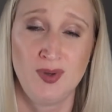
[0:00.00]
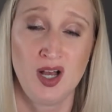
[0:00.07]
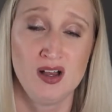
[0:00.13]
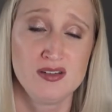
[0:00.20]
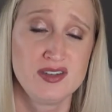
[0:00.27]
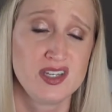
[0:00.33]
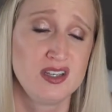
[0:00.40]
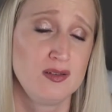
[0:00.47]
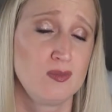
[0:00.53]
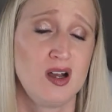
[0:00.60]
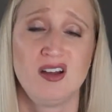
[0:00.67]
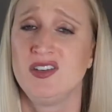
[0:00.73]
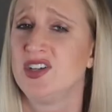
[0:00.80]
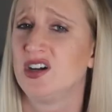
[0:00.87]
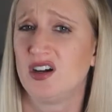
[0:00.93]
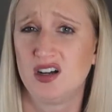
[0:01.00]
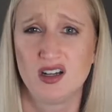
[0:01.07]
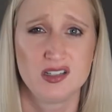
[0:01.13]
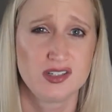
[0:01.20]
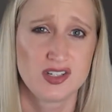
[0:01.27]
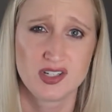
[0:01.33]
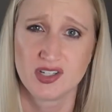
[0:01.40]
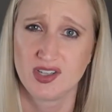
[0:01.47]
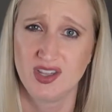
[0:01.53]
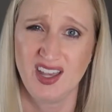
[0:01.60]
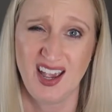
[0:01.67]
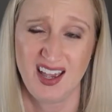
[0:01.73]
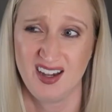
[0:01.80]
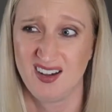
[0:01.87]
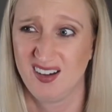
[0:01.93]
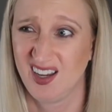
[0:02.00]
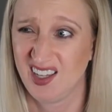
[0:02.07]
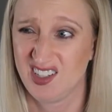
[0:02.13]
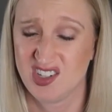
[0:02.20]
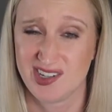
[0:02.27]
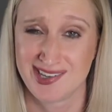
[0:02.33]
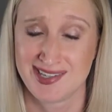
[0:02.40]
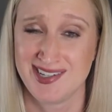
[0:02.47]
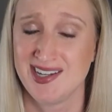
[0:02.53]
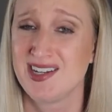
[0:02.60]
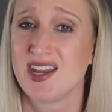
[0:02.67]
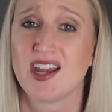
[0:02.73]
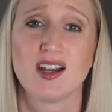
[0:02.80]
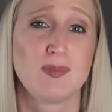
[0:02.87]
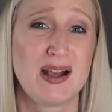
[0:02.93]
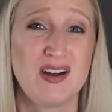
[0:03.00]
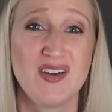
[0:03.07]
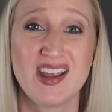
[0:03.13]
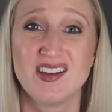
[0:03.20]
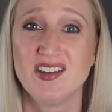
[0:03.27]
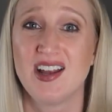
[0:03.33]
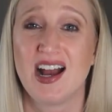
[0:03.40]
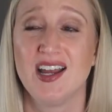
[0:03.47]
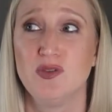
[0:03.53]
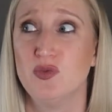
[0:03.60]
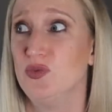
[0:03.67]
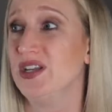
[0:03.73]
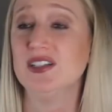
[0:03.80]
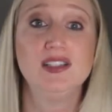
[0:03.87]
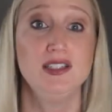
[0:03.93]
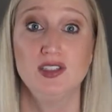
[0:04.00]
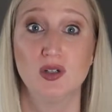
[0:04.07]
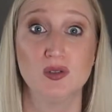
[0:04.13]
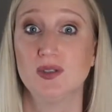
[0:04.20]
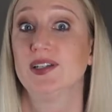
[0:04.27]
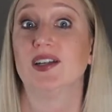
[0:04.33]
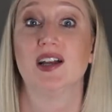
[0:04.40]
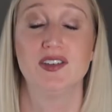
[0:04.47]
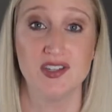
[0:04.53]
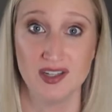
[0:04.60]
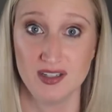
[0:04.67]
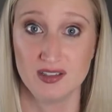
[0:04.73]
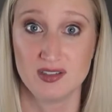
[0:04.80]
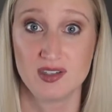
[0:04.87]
hunting montage that I just didn't care about and I really don't like hunting.